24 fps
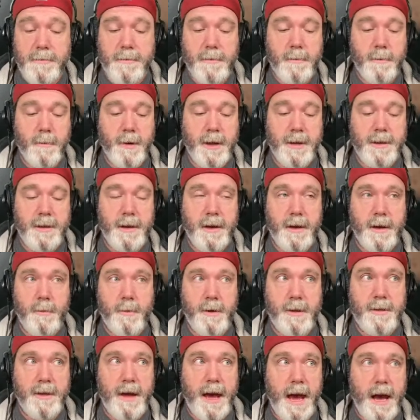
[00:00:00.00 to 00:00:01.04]
with
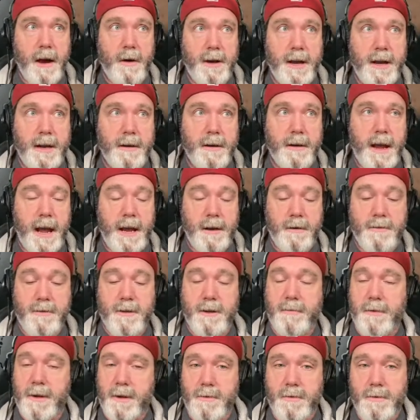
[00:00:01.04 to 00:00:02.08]
how it handles
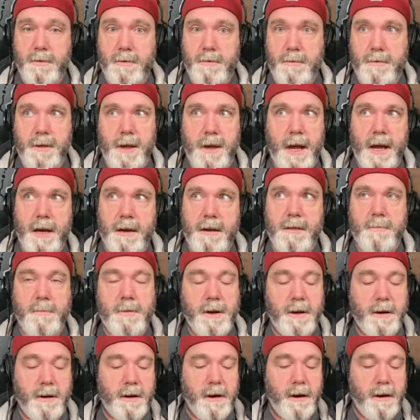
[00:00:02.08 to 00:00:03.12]
adventures and its
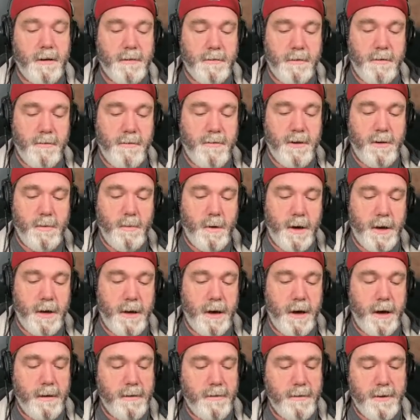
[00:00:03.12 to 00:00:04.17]
player characters and
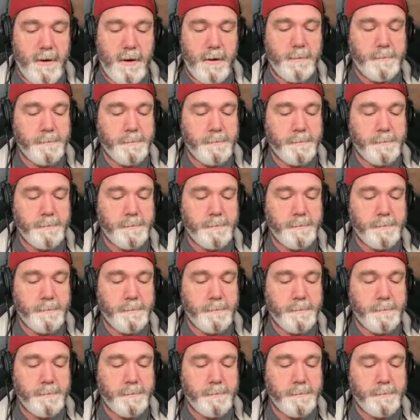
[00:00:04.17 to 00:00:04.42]
whatnot. So